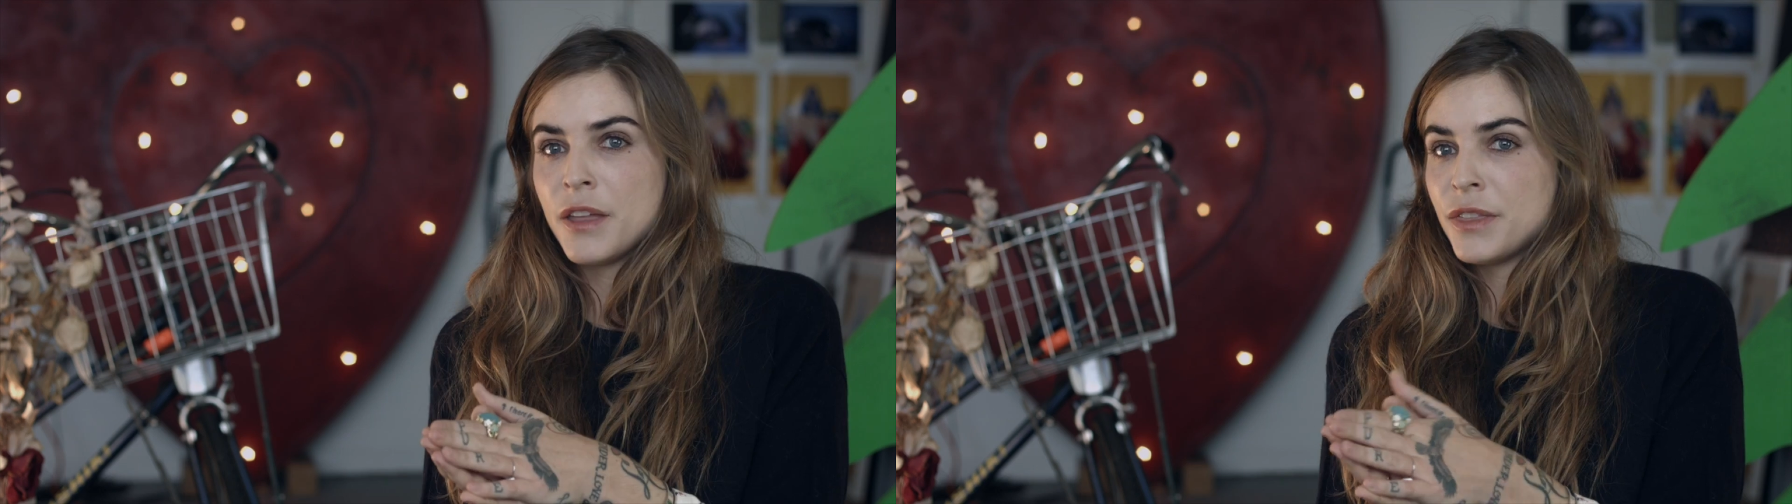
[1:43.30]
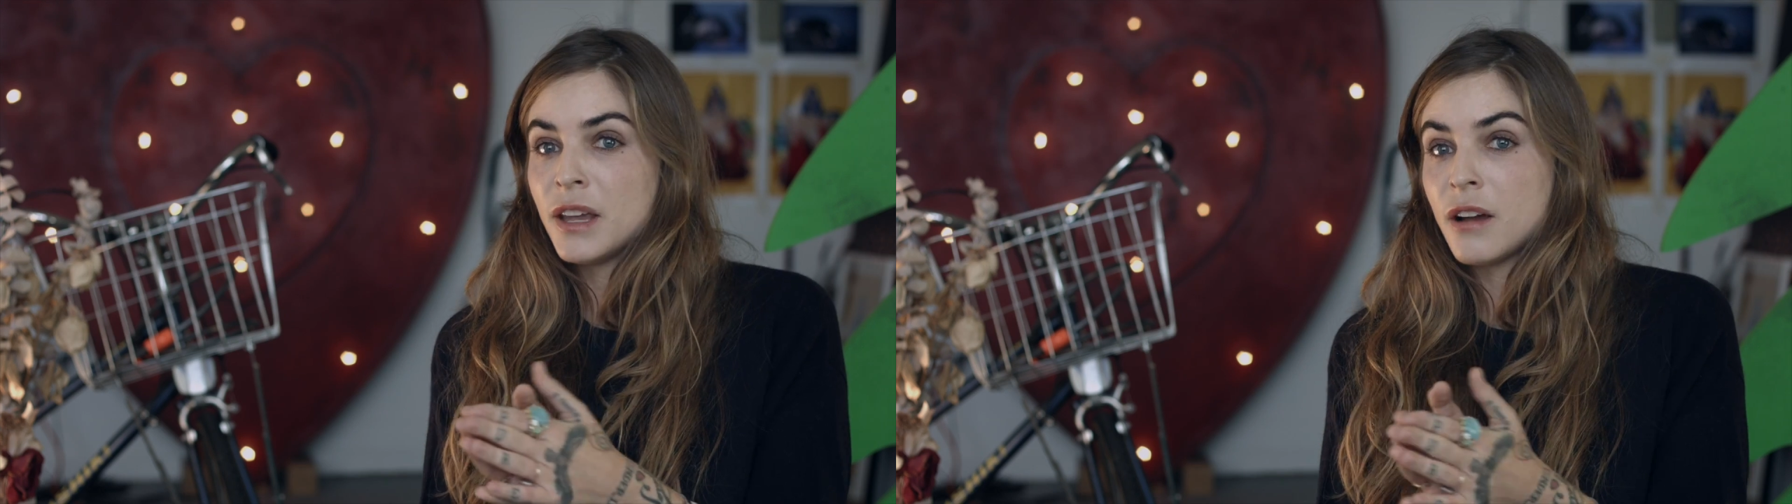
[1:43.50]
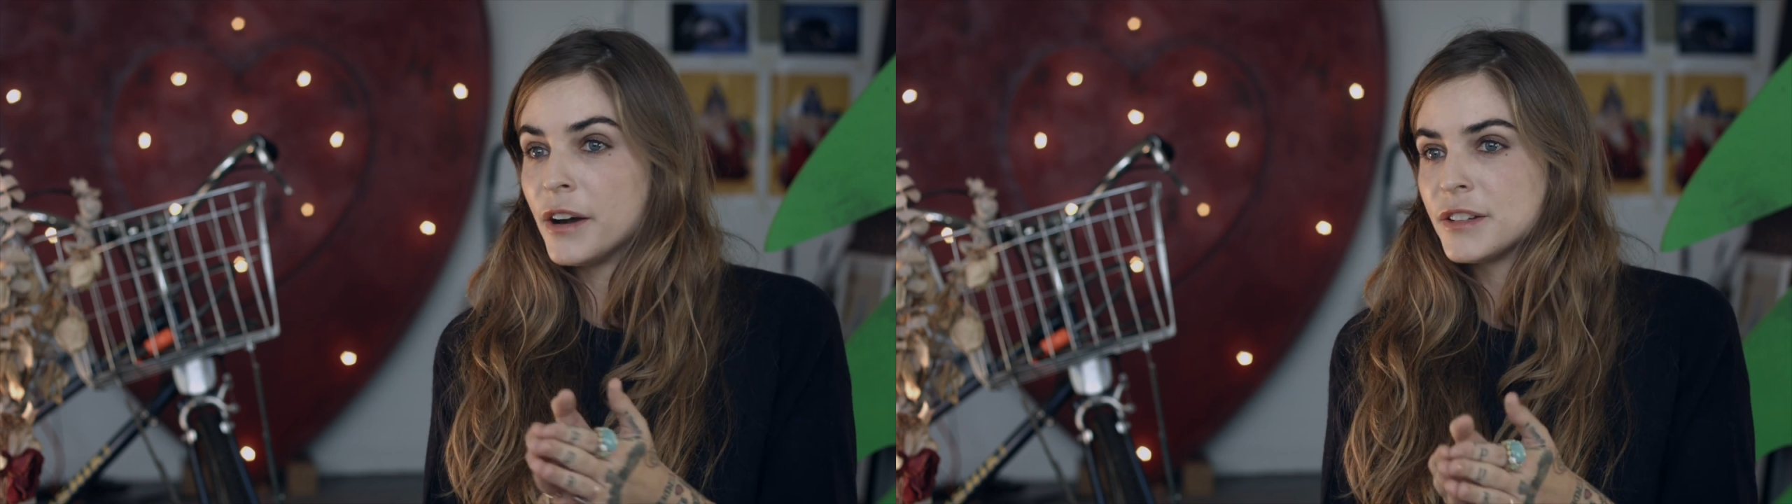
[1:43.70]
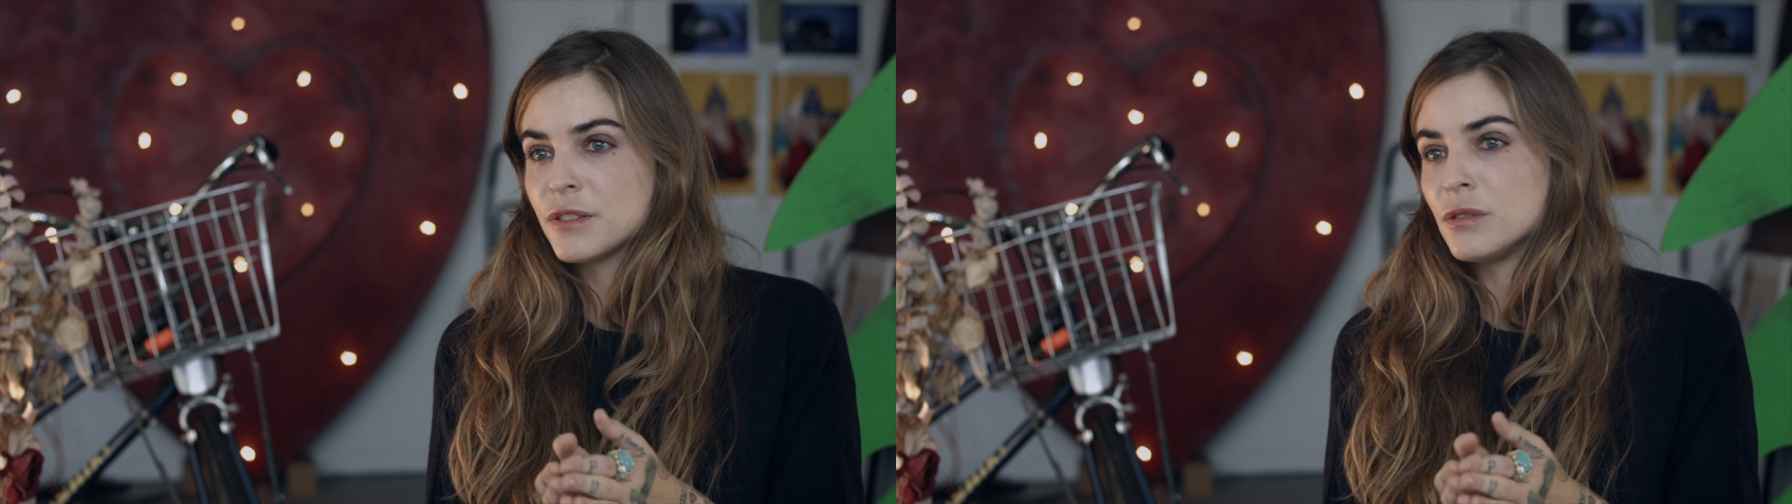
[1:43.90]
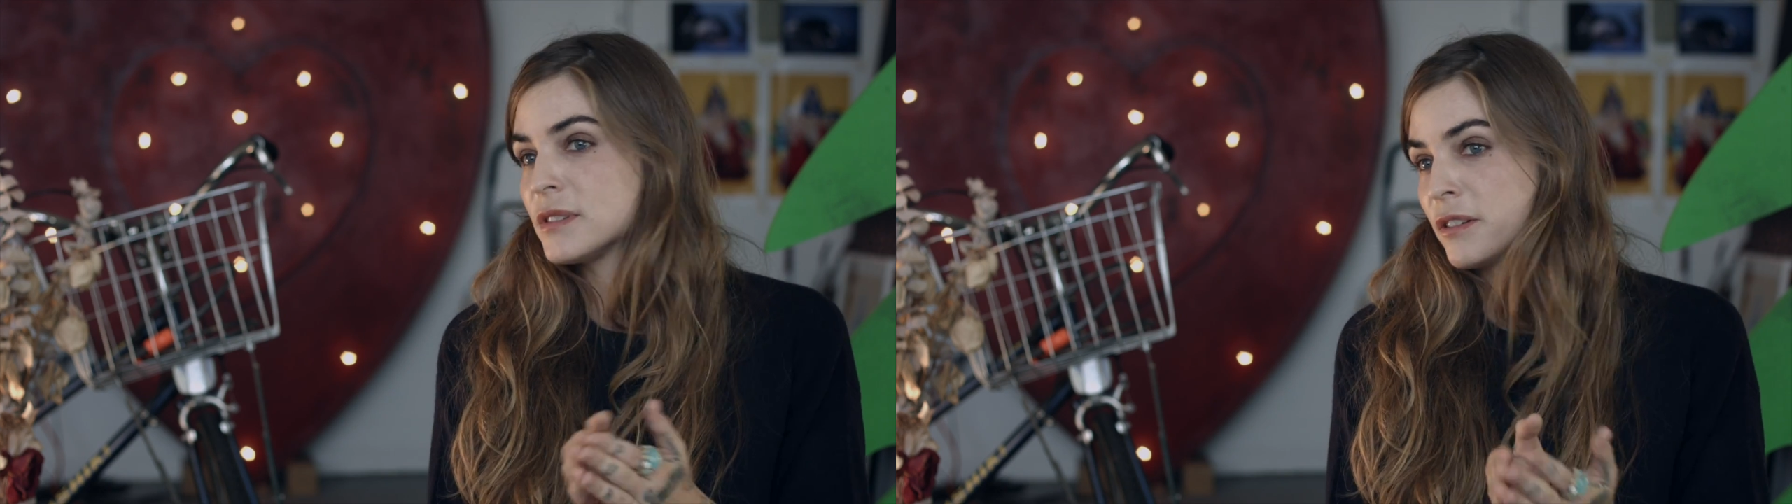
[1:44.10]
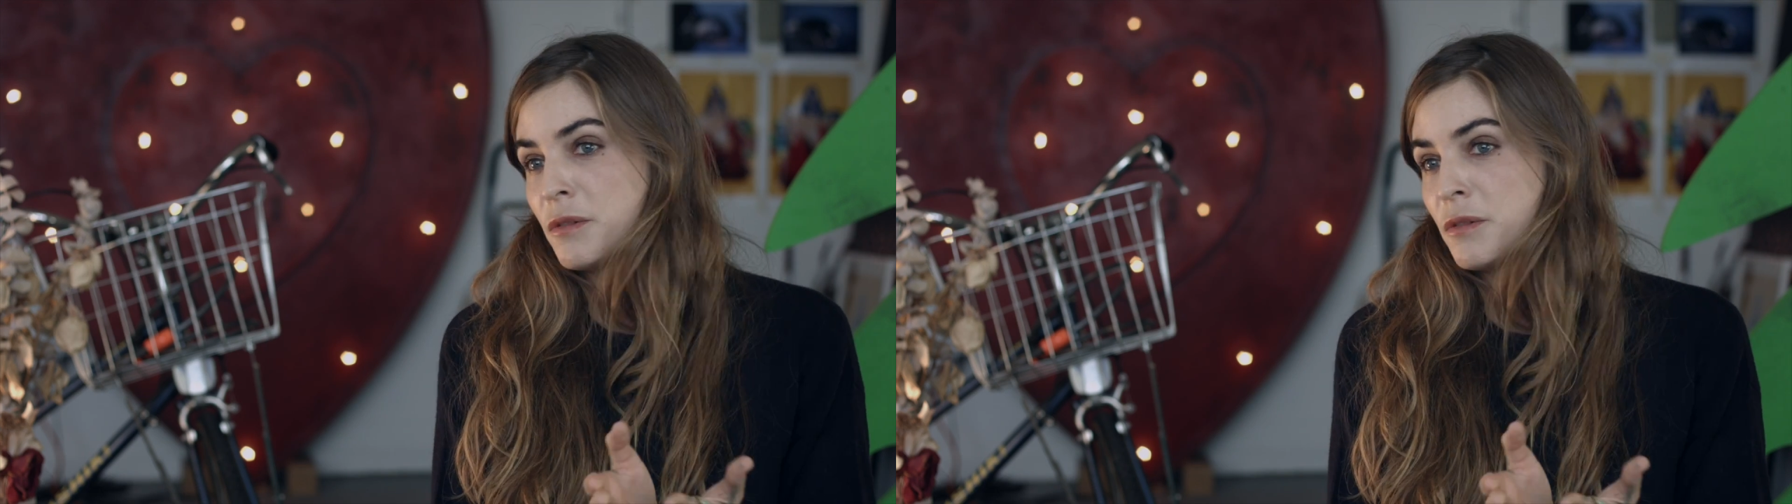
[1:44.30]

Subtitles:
think art schools are